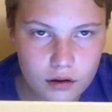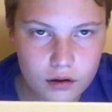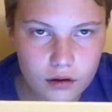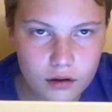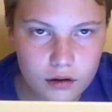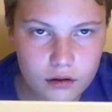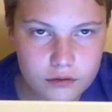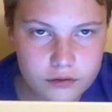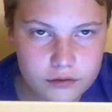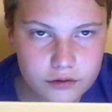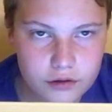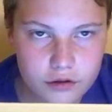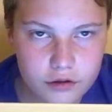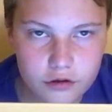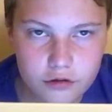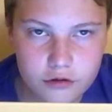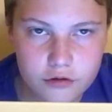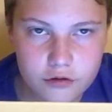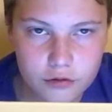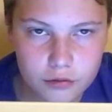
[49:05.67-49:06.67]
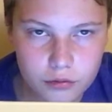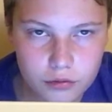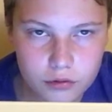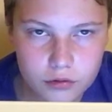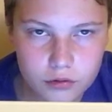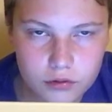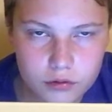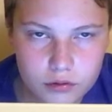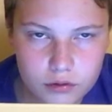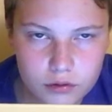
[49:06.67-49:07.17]
the
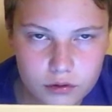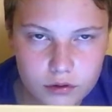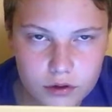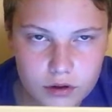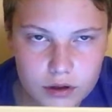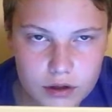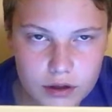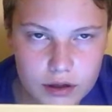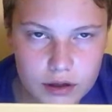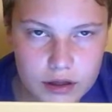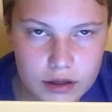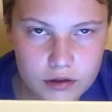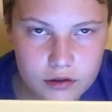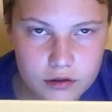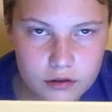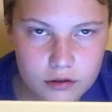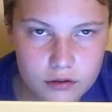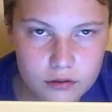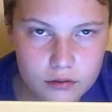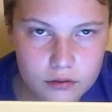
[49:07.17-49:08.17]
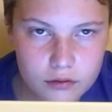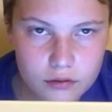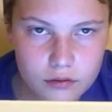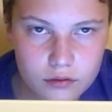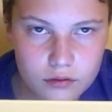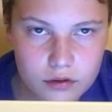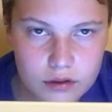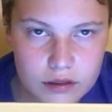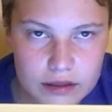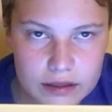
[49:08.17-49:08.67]
school is
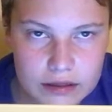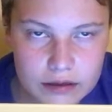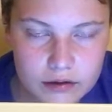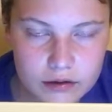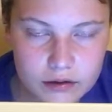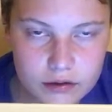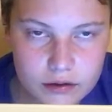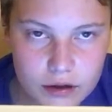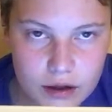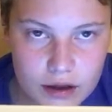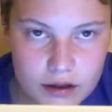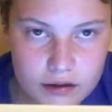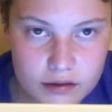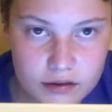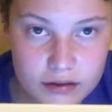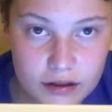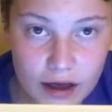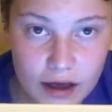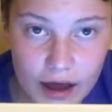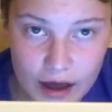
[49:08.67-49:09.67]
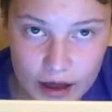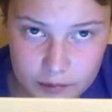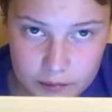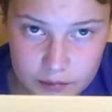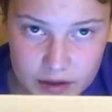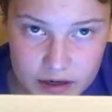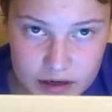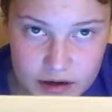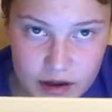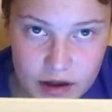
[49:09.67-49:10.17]
seen as the
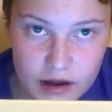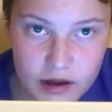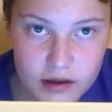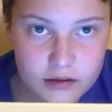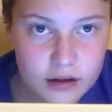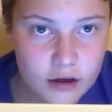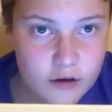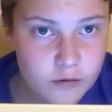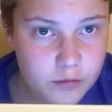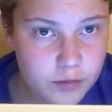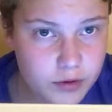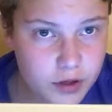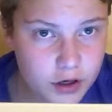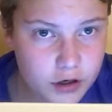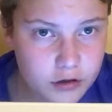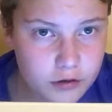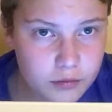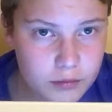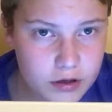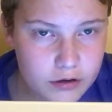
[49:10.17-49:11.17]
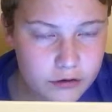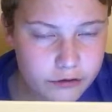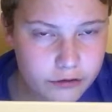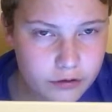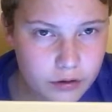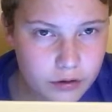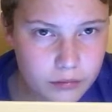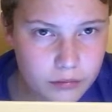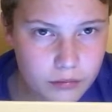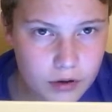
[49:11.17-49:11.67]
admin. They've blocked me
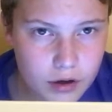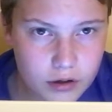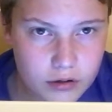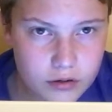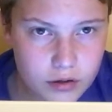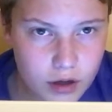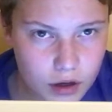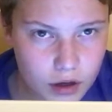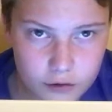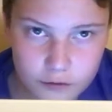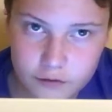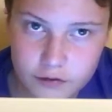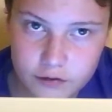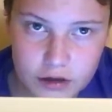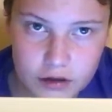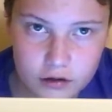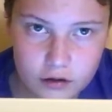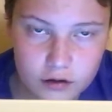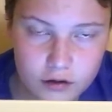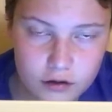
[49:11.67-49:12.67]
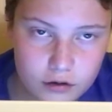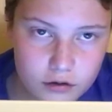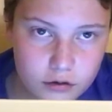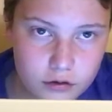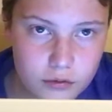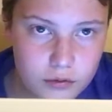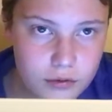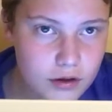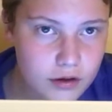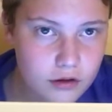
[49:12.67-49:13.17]
from a lot of things,
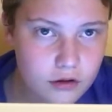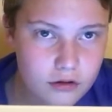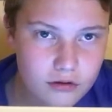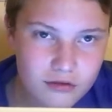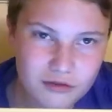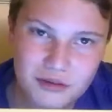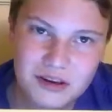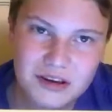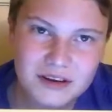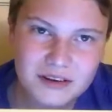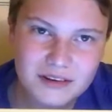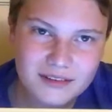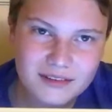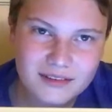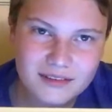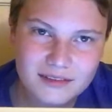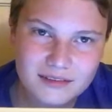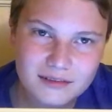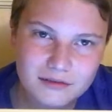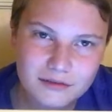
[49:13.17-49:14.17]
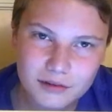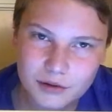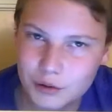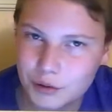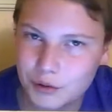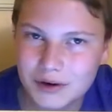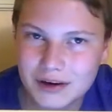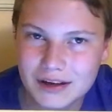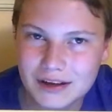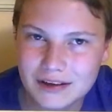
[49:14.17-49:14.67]
including screen
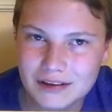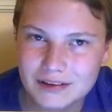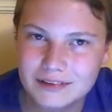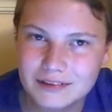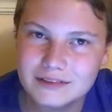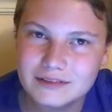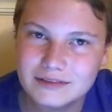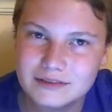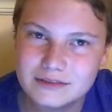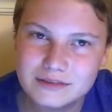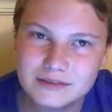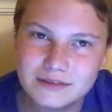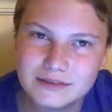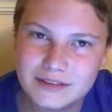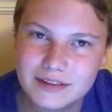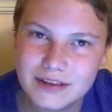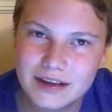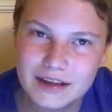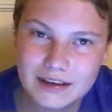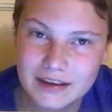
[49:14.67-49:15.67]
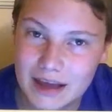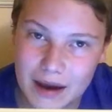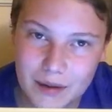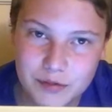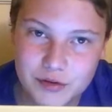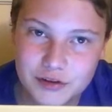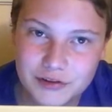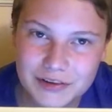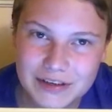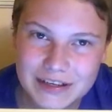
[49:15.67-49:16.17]
recording and
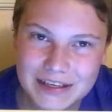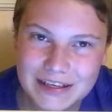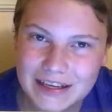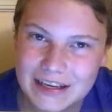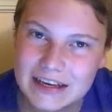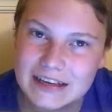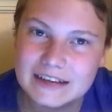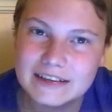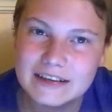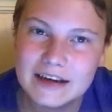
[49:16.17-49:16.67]
capturing. And